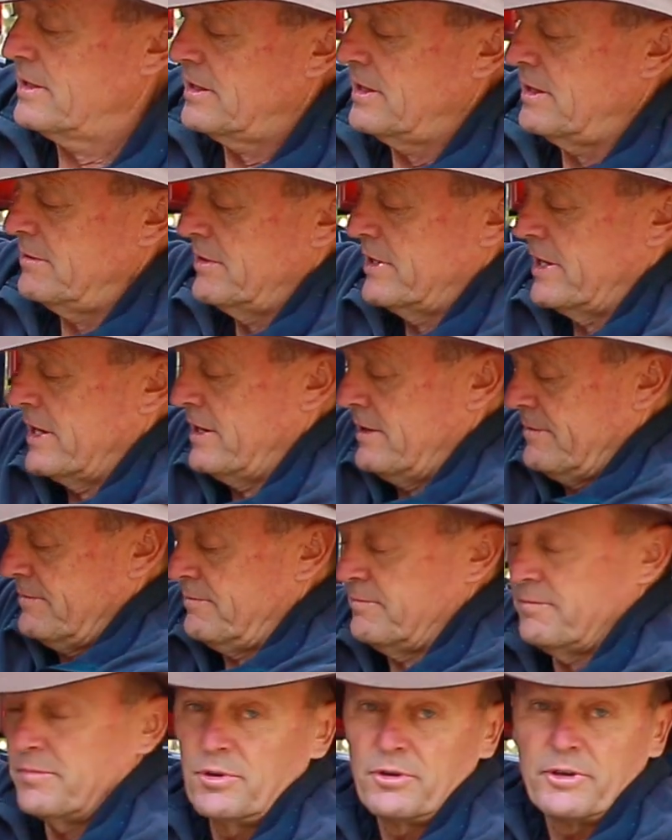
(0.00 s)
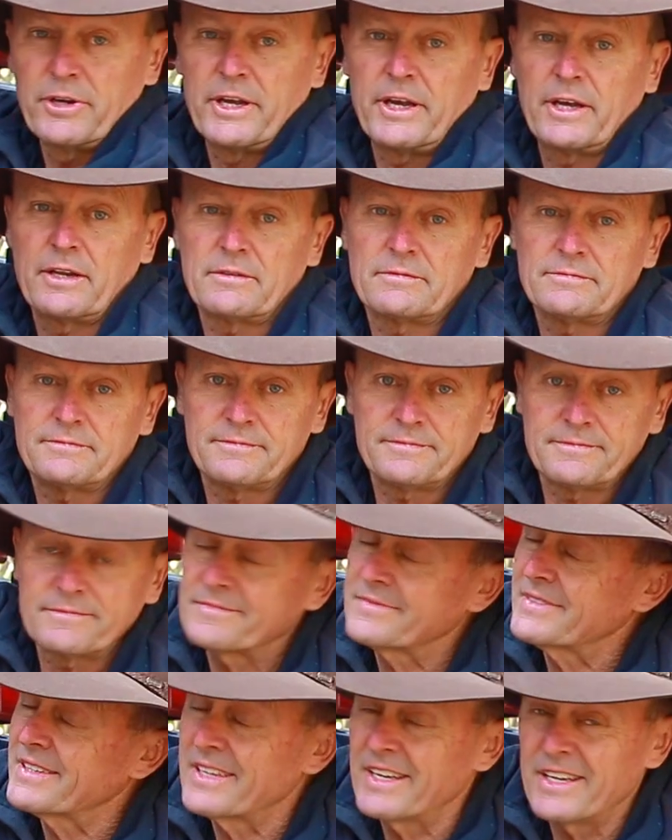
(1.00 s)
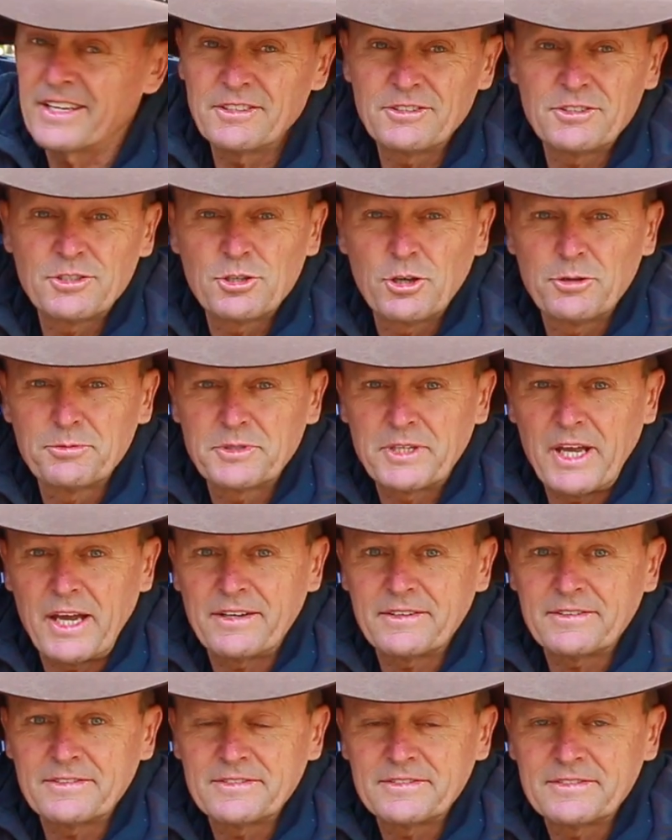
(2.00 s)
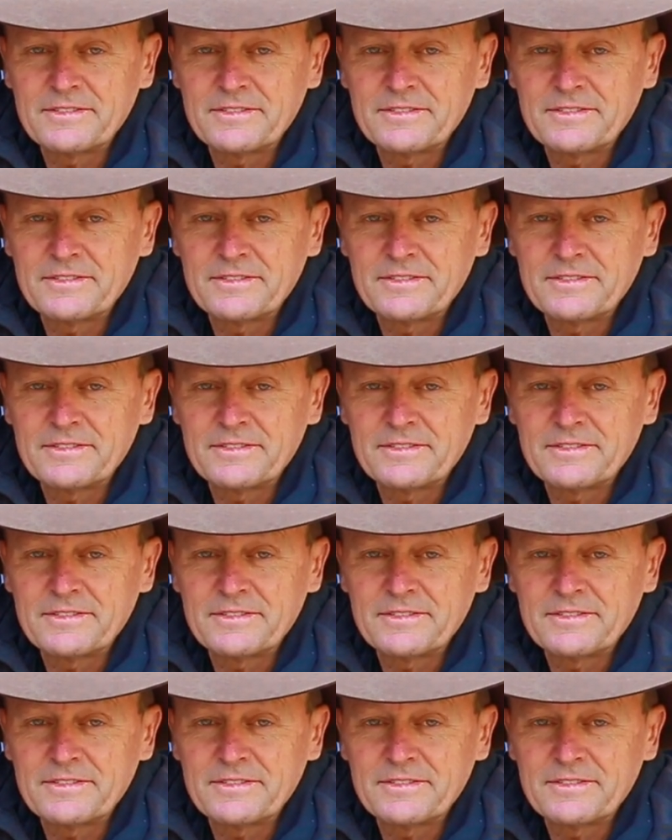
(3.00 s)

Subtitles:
There we go, pull it out, and job's done.